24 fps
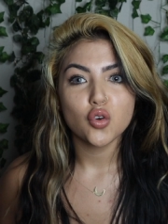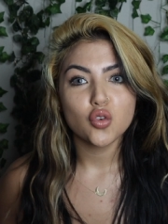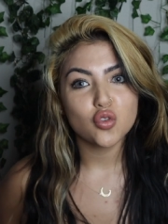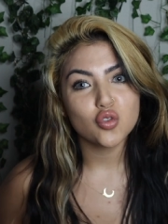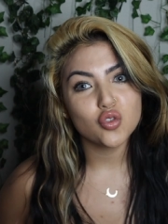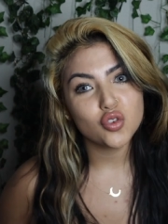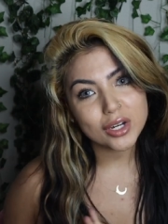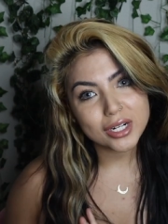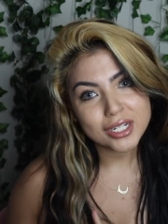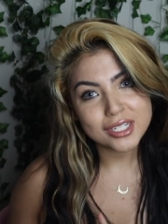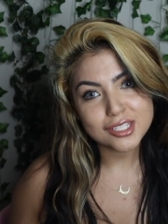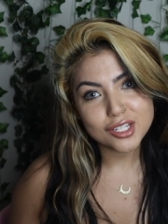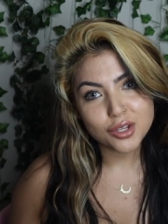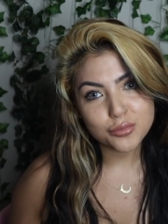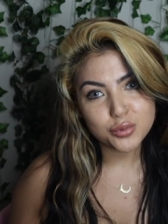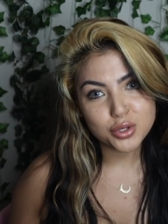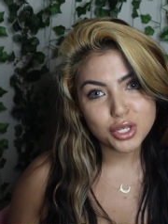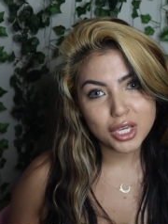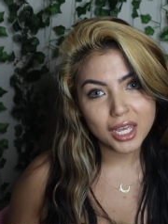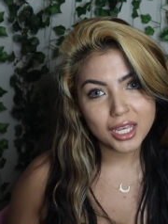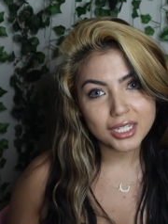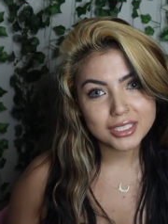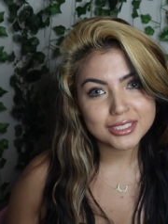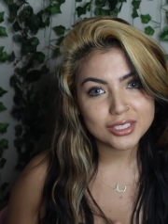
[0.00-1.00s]
What is up, you
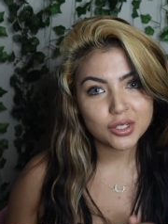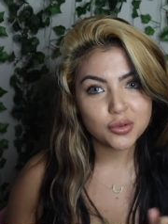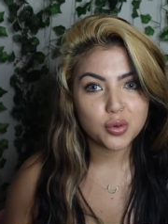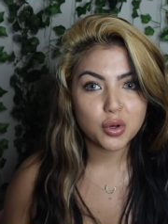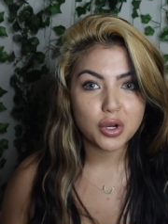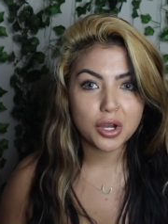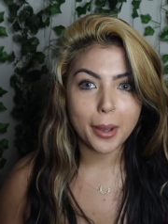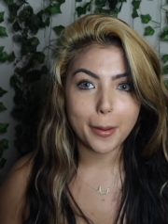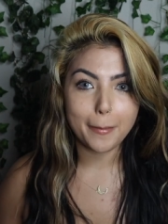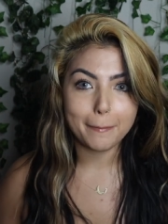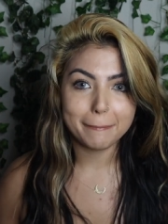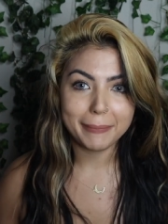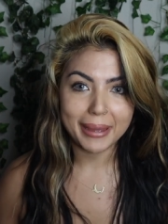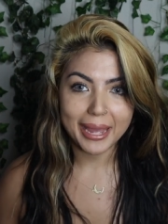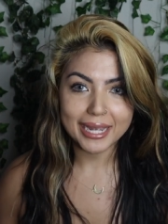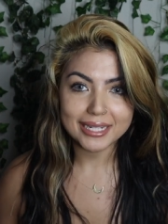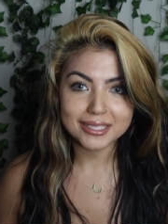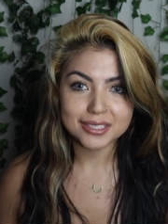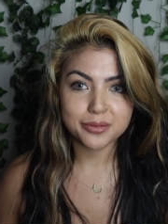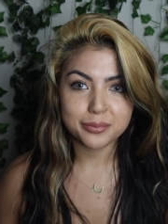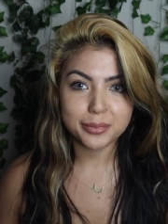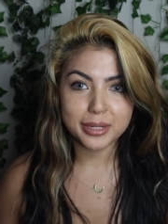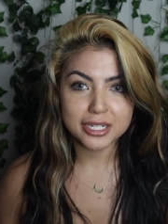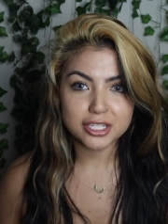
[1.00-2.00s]
guys, and welcome
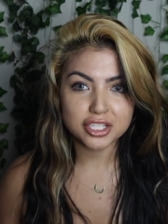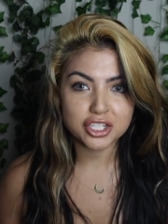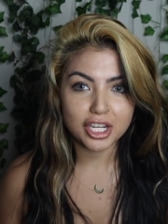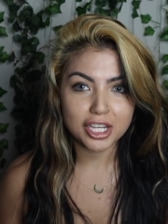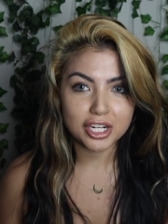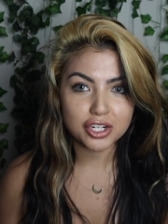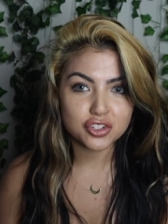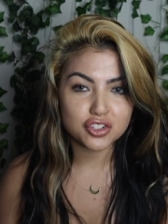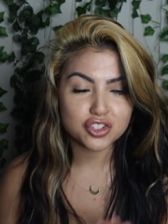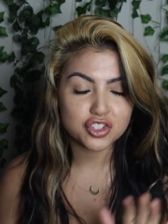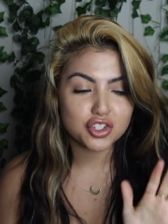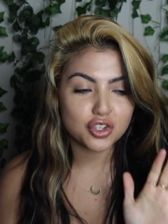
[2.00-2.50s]
back to my channel.